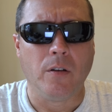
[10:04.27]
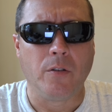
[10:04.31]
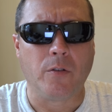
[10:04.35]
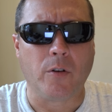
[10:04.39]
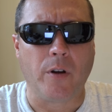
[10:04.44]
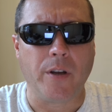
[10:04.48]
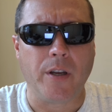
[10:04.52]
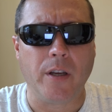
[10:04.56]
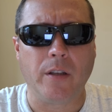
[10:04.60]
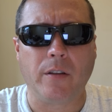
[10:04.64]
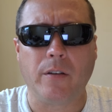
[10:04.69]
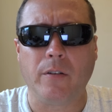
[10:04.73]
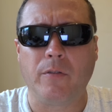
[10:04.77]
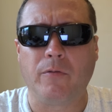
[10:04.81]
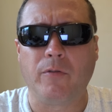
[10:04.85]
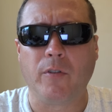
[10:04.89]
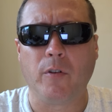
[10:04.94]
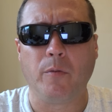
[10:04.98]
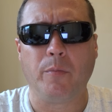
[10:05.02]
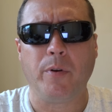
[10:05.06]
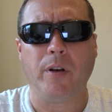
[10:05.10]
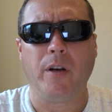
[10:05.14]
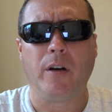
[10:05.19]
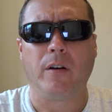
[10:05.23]
So I get to
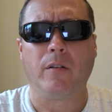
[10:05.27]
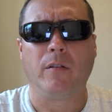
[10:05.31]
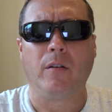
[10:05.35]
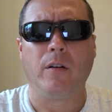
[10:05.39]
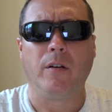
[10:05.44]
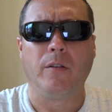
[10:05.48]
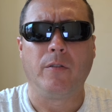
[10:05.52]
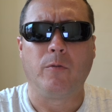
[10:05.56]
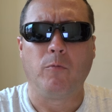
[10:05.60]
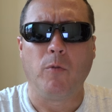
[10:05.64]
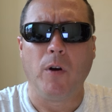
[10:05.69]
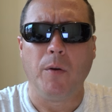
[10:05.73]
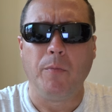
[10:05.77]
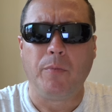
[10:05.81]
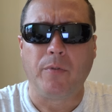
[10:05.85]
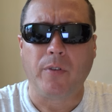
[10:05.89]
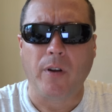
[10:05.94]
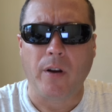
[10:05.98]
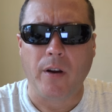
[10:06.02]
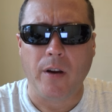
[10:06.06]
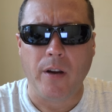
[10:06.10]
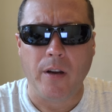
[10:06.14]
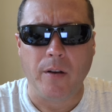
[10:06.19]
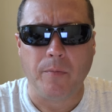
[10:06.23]
Philippine Airlines
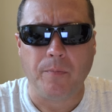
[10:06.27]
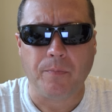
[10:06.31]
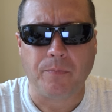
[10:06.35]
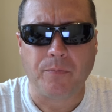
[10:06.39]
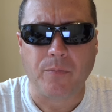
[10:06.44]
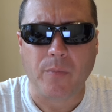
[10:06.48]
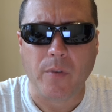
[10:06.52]
website,